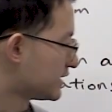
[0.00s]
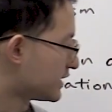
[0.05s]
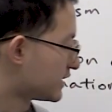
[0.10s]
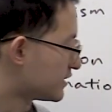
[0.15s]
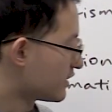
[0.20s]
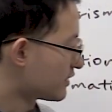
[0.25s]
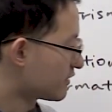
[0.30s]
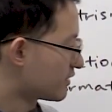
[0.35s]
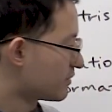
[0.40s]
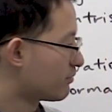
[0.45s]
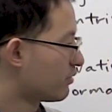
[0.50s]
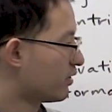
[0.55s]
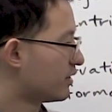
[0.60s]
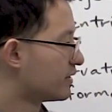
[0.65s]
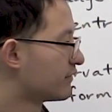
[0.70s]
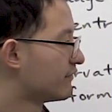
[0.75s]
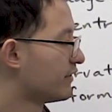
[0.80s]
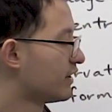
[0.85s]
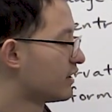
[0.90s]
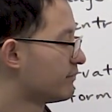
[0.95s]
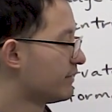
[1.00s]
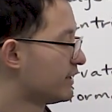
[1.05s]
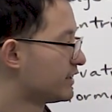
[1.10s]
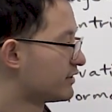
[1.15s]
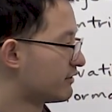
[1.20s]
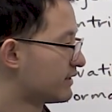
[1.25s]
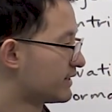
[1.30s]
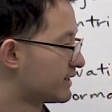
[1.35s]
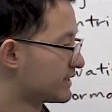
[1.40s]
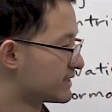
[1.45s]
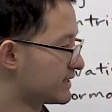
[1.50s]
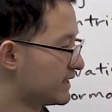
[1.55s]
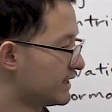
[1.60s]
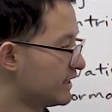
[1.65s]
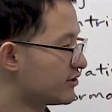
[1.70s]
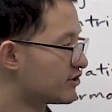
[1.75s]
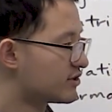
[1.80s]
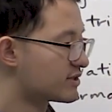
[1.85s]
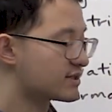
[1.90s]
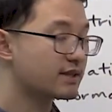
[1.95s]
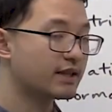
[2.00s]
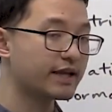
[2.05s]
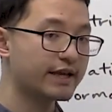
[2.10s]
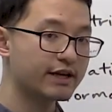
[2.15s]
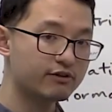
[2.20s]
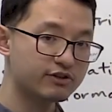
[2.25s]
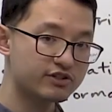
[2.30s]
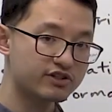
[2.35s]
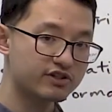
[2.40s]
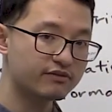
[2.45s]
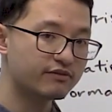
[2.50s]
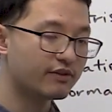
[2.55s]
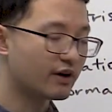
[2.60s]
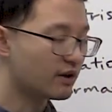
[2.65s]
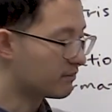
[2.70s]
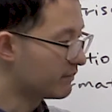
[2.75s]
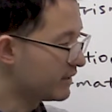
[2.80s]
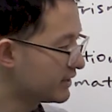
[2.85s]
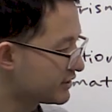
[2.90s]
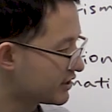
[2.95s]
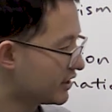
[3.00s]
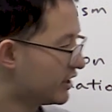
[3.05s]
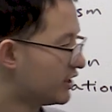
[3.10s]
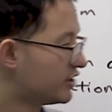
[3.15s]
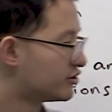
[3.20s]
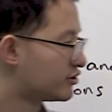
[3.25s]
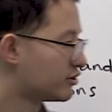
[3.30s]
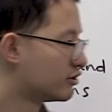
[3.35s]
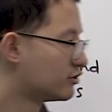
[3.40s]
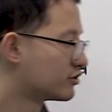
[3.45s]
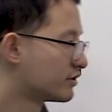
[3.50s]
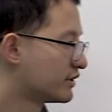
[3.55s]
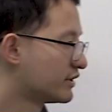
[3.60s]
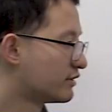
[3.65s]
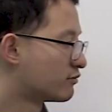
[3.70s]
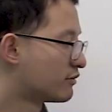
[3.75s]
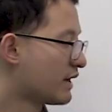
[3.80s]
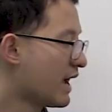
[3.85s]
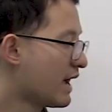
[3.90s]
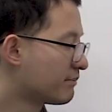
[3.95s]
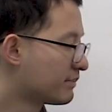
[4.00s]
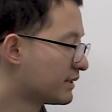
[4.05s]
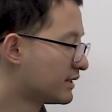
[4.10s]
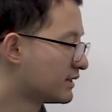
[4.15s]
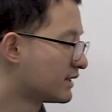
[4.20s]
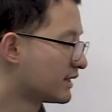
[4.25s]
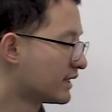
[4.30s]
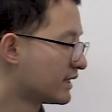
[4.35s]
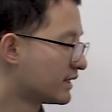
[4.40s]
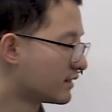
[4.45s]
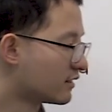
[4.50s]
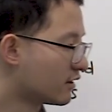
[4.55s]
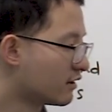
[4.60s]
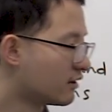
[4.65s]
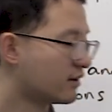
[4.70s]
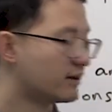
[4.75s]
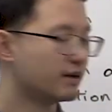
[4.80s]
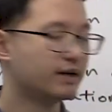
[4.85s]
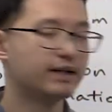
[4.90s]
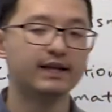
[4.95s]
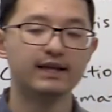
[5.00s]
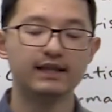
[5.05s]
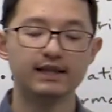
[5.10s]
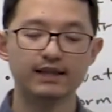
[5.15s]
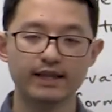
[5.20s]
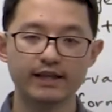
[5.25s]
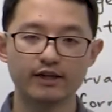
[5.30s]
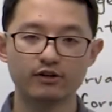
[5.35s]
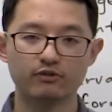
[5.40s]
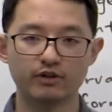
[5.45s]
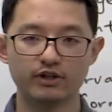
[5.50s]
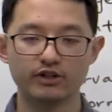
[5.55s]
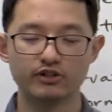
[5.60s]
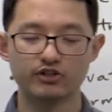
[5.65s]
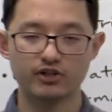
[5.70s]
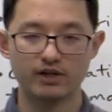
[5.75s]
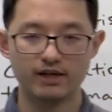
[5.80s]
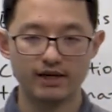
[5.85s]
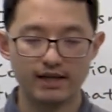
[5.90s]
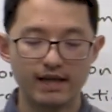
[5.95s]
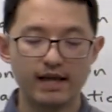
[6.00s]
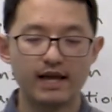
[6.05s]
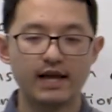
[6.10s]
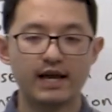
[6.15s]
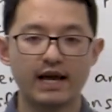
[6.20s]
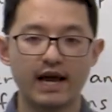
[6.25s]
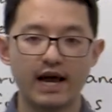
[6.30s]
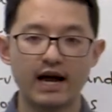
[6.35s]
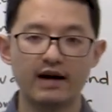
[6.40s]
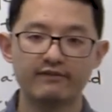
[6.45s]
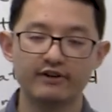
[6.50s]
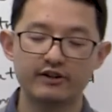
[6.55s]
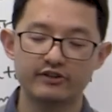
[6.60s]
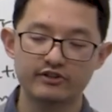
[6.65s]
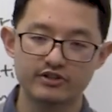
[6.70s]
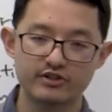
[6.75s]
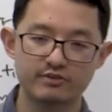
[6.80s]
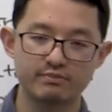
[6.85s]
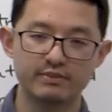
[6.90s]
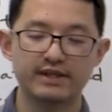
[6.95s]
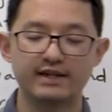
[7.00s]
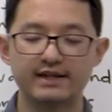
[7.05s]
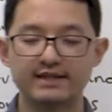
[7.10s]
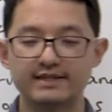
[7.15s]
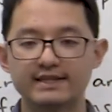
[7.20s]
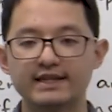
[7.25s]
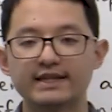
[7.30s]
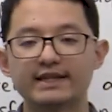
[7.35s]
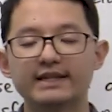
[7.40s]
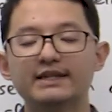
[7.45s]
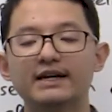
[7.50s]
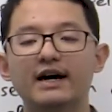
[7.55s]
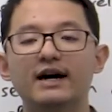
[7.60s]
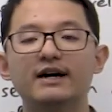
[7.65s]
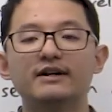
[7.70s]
Another important development during the stage is language development. Children rapidly learn language. However, just because they can